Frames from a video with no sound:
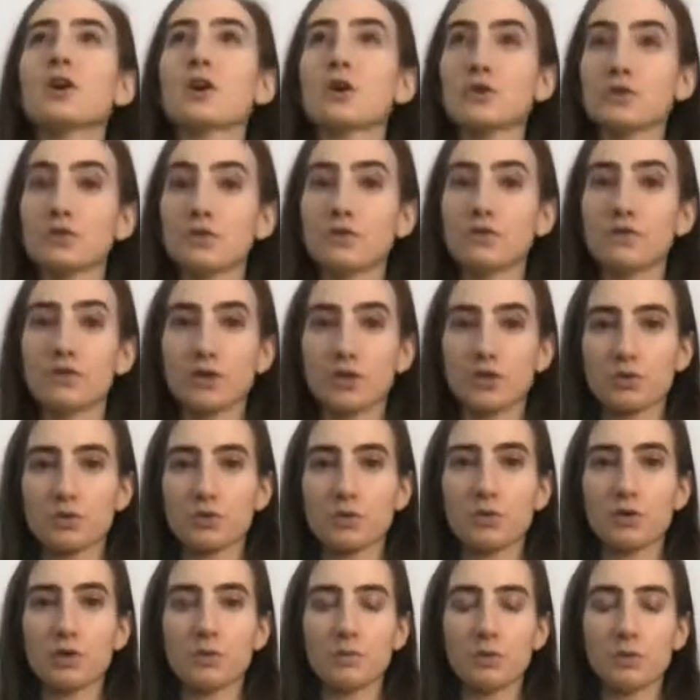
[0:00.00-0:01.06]
also
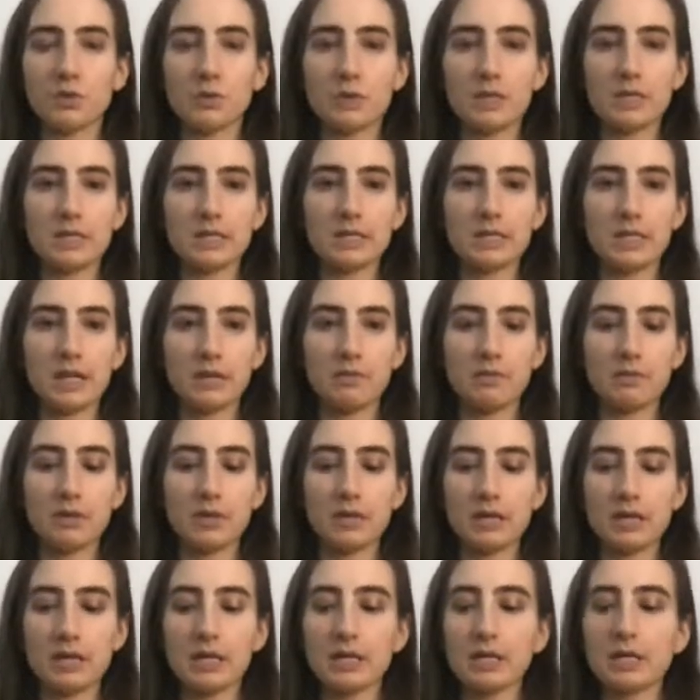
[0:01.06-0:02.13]
virtual. We're gonna be doing the same
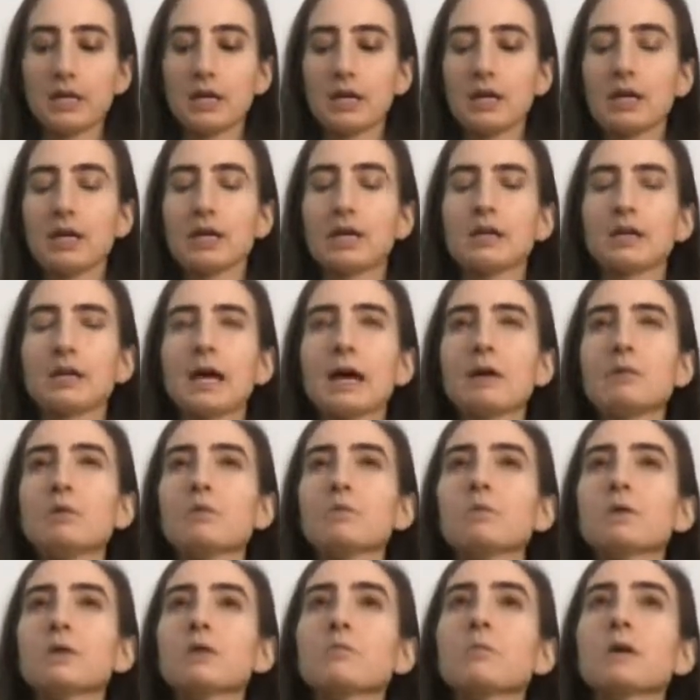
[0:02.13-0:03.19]
thing, and that
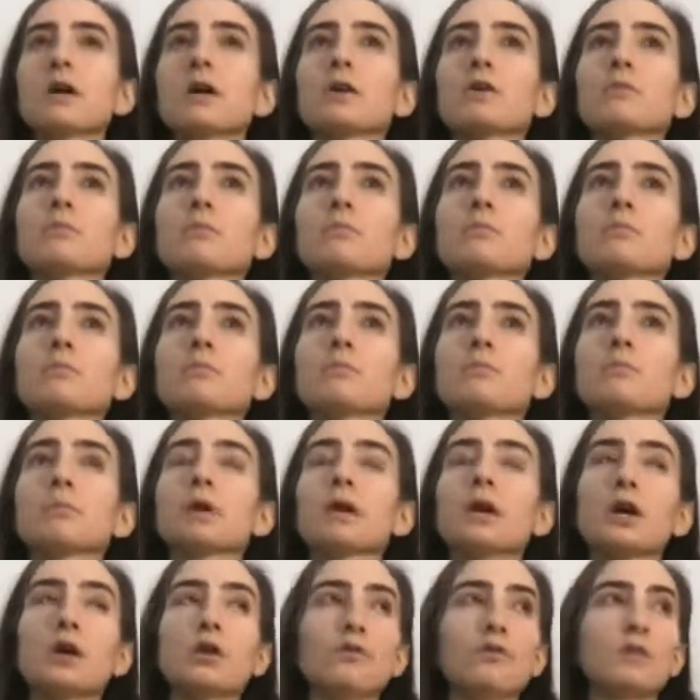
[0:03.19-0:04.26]
will be about
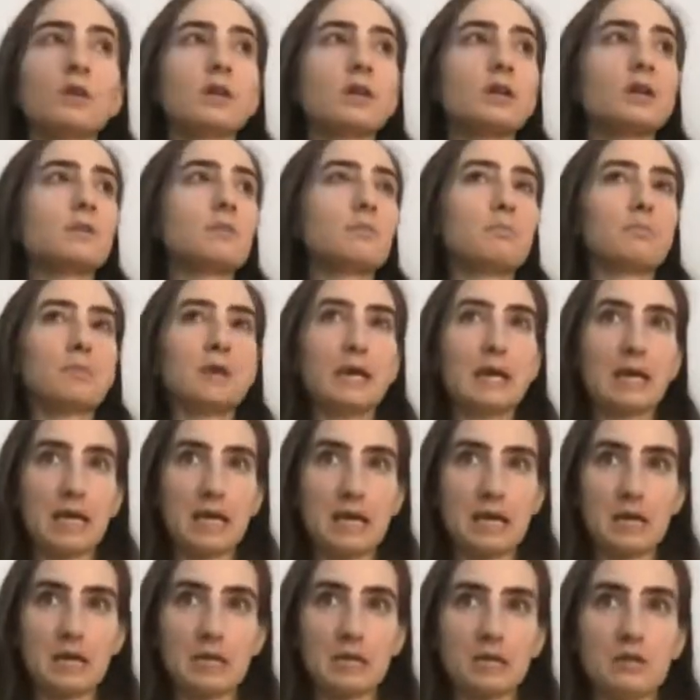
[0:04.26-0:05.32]
pelvic
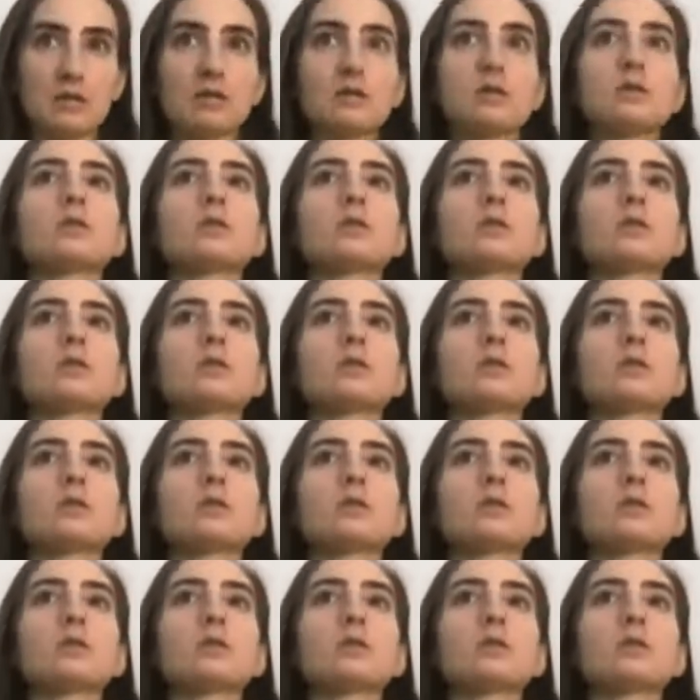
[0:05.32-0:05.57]
pain.